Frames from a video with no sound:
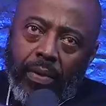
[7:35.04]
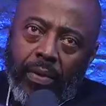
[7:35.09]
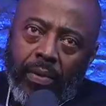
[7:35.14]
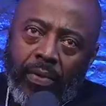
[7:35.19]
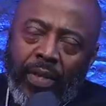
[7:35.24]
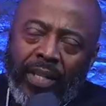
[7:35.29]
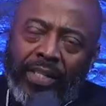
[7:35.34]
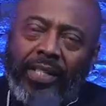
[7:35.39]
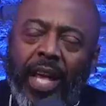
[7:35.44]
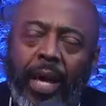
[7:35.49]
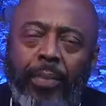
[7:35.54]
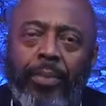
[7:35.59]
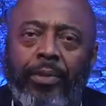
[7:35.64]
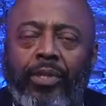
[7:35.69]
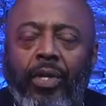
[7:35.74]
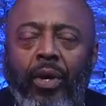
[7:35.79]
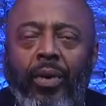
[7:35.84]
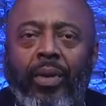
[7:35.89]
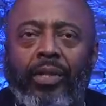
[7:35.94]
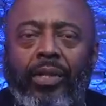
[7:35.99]
this
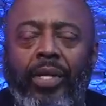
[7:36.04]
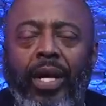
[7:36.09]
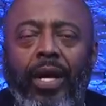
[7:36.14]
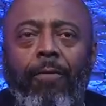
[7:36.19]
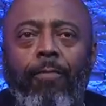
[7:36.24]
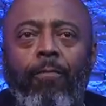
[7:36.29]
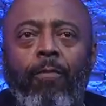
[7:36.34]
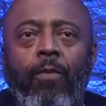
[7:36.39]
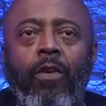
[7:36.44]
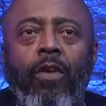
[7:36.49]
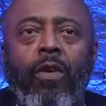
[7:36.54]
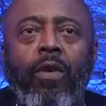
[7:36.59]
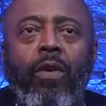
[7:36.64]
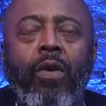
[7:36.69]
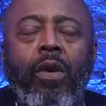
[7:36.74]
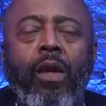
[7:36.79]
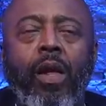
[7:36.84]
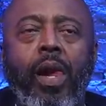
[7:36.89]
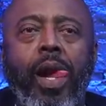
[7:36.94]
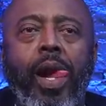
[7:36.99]
episode is that
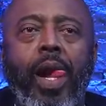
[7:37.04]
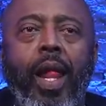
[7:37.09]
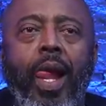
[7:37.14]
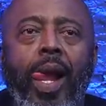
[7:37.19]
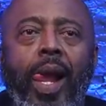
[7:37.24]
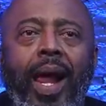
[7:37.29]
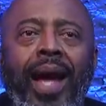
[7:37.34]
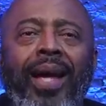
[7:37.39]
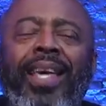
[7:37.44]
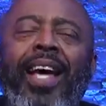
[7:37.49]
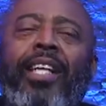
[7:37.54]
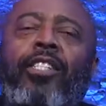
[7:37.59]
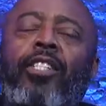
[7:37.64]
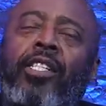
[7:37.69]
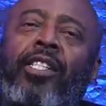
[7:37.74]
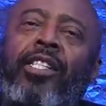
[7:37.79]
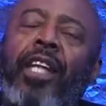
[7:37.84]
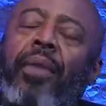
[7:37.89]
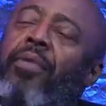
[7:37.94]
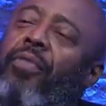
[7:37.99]
I got to
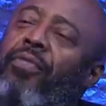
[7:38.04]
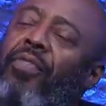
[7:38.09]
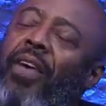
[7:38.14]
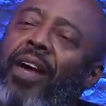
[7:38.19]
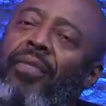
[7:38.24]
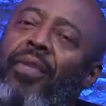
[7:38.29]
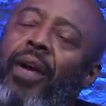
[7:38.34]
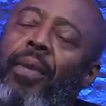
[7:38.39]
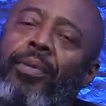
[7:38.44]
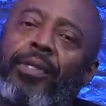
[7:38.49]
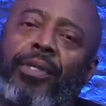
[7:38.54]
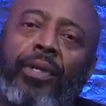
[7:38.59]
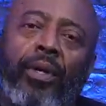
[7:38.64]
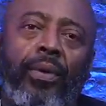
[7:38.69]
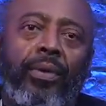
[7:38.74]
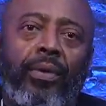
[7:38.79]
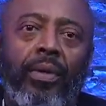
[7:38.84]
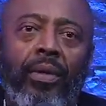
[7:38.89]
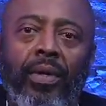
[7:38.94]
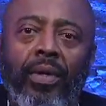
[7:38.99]
75
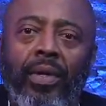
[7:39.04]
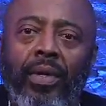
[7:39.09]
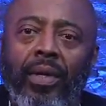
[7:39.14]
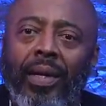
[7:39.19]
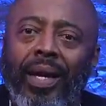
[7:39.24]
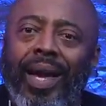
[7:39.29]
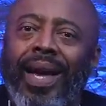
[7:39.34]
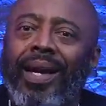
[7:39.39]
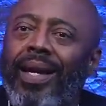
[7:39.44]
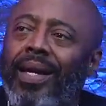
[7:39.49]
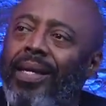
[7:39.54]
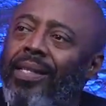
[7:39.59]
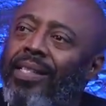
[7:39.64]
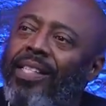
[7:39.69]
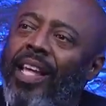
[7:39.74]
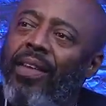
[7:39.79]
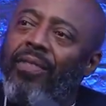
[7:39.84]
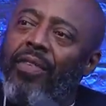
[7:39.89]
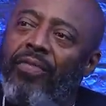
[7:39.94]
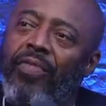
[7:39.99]
episodes. I got to
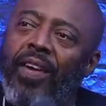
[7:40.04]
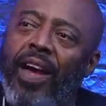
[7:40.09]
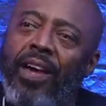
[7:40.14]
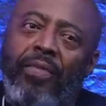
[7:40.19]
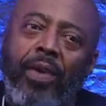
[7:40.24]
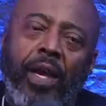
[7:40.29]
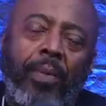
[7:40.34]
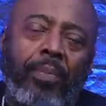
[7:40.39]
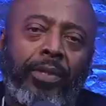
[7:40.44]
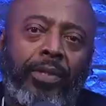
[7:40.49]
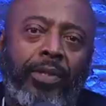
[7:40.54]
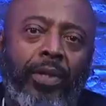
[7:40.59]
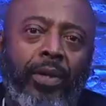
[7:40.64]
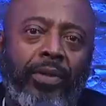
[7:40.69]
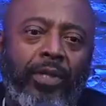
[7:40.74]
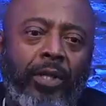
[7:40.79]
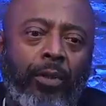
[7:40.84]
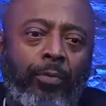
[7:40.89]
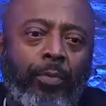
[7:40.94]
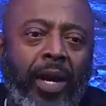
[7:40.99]
75
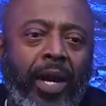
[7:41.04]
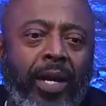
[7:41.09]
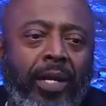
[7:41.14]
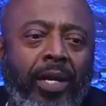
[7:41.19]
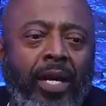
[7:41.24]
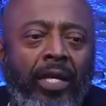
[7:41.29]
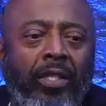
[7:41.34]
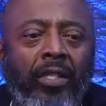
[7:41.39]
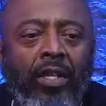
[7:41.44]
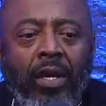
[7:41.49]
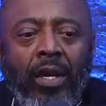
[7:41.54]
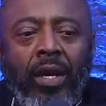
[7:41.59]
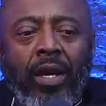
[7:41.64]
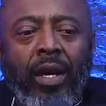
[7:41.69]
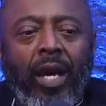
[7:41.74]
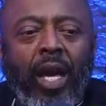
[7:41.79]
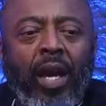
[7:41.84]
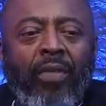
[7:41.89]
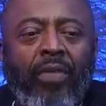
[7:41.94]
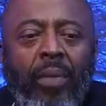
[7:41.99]
episodes of this podcast.
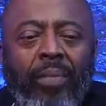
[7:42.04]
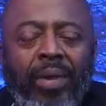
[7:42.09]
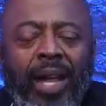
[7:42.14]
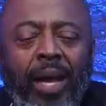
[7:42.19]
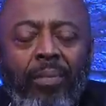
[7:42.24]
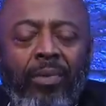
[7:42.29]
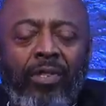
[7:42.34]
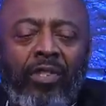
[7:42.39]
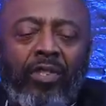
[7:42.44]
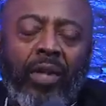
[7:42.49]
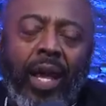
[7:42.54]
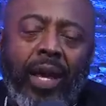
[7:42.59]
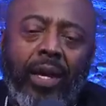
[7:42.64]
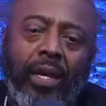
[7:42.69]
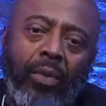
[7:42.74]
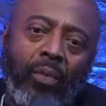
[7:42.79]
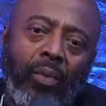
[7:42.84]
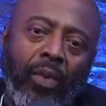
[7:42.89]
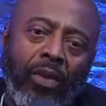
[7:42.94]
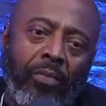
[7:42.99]
If I'm not
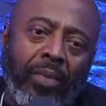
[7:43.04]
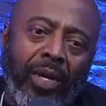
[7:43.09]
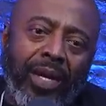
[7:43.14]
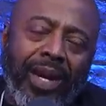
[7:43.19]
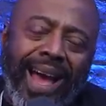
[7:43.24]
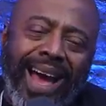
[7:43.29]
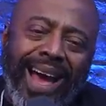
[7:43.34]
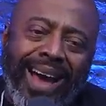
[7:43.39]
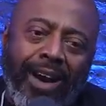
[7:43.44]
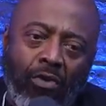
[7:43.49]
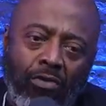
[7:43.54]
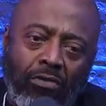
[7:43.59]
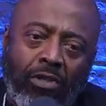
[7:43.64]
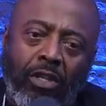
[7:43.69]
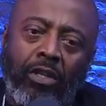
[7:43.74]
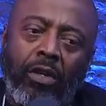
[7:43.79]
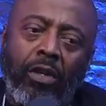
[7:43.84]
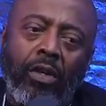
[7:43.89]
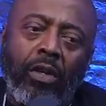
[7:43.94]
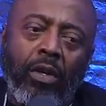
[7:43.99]
mistaken, we've been out